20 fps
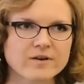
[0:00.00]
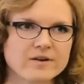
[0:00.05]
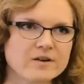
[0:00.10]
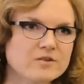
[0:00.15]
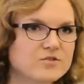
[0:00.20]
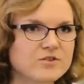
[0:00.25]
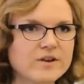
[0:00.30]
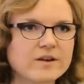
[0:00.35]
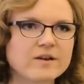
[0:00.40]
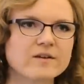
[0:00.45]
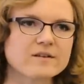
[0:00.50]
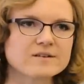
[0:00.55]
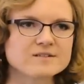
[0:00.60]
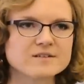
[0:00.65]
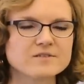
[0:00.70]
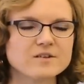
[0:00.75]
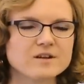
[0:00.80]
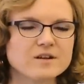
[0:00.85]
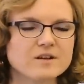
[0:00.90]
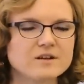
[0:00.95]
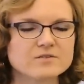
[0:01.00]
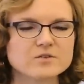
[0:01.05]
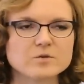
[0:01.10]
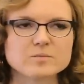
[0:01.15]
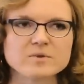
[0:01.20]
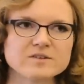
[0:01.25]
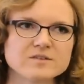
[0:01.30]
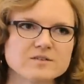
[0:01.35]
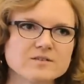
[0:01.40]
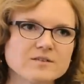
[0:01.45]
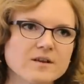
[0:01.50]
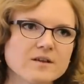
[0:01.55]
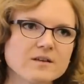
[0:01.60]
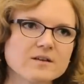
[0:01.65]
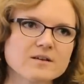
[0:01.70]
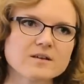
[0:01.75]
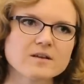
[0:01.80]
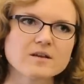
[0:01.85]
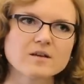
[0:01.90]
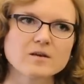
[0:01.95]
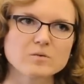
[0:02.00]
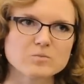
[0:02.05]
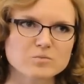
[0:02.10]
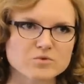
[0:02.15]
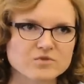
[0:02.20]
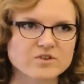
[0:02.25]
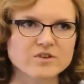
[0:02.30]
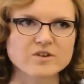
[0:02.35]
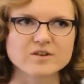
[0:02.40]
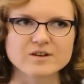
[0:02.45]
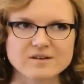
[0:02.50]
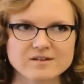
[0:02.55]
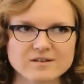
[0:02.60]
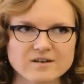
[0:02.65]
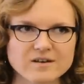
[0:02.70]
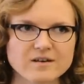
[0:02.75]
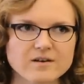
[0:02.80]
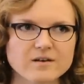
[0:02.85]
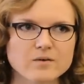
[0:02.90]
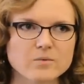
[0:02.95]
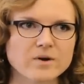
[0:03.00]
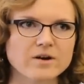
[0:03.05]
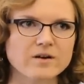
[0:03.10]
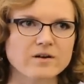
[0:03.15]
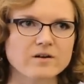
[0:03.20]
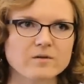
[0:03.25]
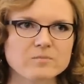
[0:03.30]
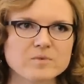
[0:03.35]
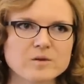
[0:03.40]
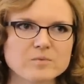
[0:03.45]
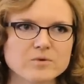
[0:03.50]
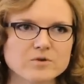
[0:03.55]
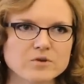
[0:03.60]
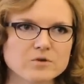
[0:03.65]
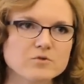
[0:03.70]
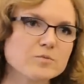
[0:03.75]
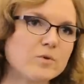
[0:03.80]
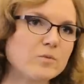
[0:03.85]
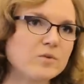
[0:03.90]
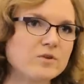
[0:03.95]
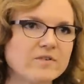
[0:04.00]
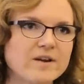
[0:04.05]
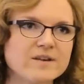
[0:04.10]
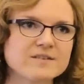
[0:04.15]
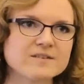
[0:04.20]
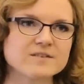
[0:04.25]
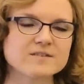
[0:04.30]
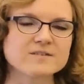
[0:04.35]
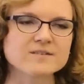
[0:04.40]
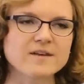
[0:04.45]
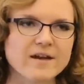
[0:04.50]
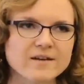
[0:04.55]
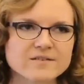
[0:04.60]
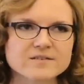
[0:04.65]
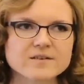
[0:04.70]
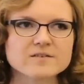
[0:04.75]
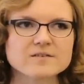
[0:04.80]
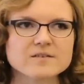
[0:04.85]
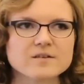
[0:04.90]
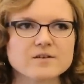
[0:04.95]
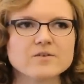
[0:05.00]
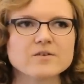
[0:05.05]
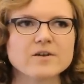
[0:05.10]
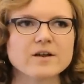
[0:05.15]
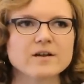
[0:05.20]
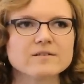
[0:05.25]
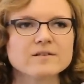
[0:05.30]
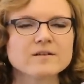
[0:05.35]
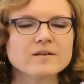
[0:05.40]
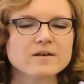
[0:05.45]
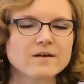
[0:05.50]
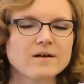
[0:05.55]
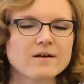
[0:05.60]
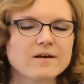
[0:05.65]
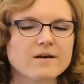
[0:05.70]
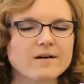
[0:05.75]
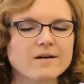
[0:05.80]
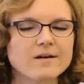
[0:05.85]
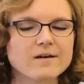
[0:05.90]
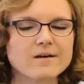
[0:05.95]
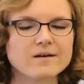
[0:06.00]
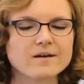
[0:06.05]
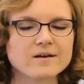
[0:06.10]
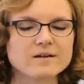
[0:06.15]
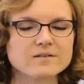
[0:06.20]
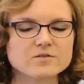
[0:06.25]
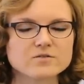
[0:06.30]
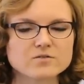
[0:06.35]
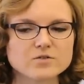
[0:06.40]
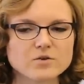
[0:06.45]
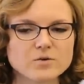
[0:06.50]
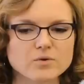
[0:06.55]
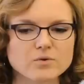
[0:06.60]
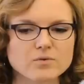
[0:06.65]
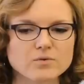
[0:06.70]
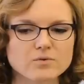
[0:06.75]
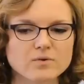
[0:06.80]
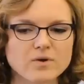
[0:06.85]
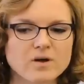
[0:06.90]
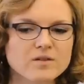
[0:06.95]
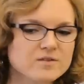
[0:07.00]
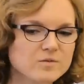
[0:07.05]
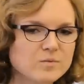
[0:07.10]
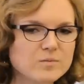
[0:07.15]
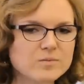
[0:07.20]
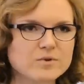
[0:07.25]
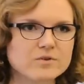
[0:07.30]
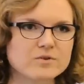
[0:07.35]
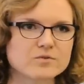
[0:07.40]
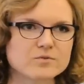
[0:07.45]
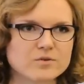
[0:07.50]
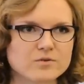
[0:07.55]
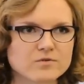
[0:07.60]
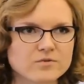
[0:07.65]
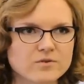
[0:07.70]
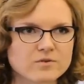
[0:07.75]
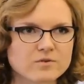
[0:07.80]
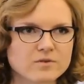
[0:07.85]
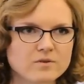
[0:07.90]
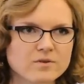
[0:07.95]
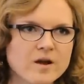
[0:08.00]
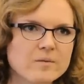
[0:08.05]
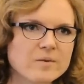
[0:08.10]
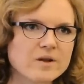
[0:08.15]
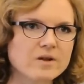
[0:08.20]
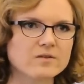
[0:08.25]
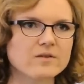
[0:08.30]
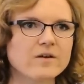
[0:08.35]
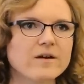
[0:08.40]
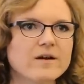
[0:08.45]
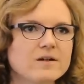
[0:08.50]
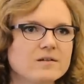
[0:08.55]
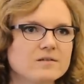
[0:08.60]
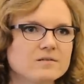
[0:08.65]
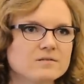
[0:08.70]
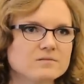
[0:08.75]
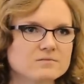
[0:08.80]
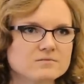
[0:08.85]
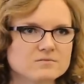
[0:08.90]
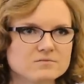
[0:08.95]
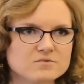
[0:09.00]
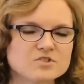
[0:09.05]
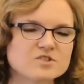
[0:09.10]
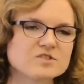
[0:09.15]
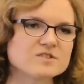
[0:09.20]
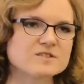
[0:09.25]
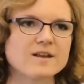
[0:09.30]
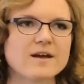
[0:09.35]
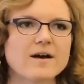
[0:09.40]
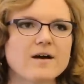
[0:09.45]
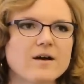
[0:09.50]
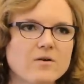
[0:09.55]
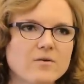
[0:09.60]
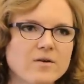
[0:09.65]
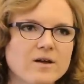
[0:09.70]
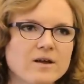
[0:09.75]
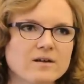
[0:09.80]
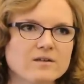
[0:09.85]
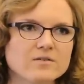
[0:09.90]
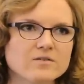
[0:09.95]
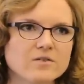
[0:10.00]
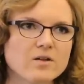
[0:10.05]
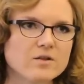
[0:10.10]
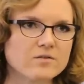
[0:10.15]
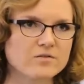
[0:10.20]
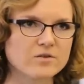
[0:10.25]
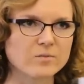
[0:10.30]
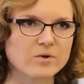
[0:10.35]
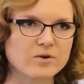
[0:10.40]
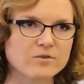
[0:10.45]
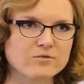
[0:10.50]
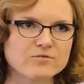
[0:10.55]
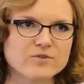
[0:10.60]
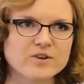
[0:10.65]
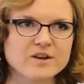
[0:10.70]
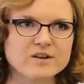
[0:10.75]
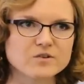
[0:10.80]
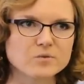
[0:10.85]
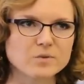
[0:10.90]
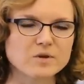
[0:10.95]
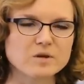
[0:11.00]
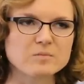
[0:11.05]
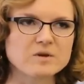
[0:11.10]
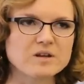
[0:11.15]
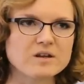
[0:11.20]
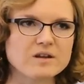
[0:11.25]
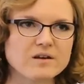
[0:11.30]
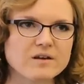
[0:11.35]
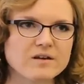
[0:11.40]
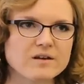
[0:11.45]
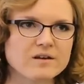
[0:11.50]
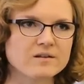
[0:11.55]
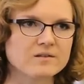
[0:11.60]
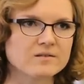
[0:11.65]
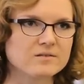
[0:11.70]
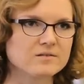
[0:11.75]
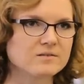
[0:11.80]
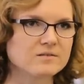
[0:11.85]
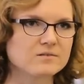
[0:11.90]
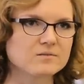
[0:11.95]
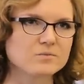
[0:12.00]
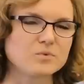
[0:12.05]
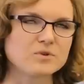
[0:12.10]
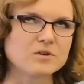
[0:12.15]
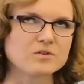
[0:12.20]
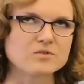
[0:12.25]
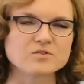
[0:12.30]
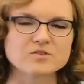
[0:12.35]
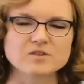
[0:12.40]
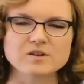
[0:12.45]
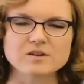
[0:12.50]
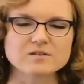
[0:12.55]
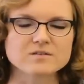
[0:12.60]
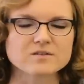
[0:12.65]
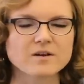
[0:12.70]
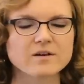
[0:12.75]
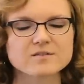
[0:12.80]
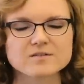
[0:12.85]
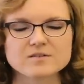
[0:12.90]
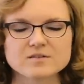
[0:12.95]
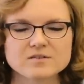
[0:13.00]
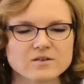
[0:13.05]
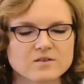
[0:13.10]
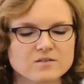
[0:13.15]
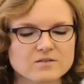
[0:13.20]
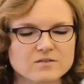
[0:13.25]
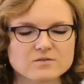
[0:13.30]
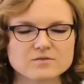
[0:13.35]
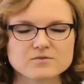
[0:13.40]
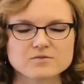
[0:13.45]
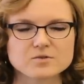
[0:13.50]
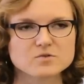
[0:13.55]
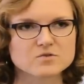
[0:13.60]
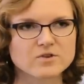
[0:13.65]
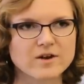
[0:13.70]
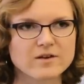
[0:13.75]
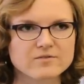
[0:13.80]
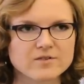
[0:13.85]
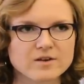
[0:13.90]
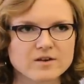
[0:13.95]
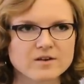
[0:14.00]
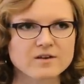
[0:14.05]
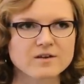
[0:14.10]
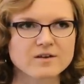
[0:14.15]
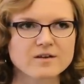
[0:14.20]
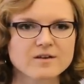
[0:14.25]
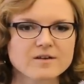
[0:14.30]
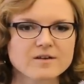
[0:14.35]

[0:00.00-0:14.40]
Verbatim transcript: uh, internet connectivity. So places like Brazil and India where people use mobile devices to access the internet. Uh, and so all these people are sort of coming online just now and all of them are flooding to Wikipedia and we are seeing tons and tons of new traffic.